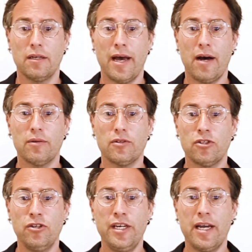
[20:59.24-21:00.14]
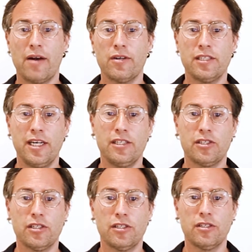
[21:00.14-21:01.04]
Now, turning our
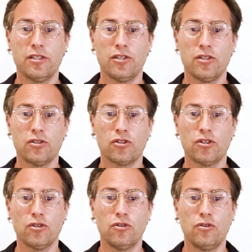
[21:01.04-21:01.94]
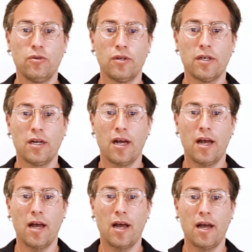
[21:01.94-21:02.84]
attention to
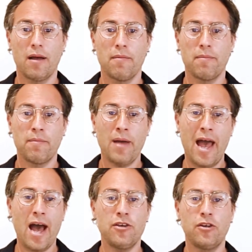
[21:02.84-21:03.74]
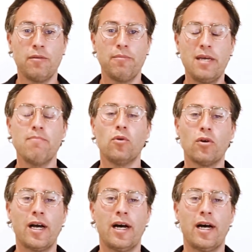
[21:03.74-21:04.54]
how you can be more